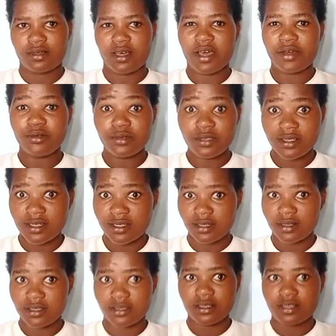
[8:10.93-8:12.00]
Are you Jesus
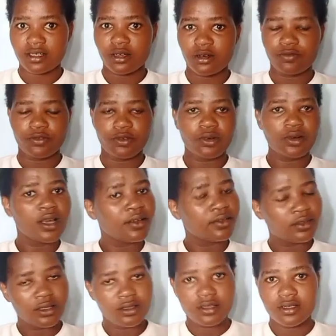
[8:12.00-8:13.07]
Christ, the Son of God?"
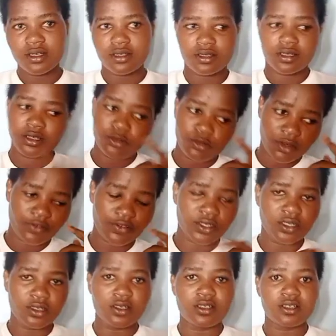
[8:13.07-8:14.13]
Then Jesus said, "You have
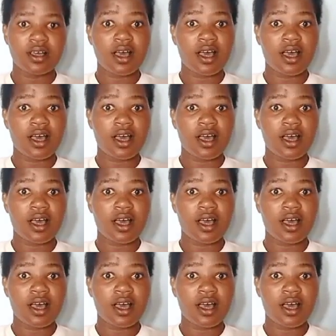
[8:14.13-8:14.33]
said it.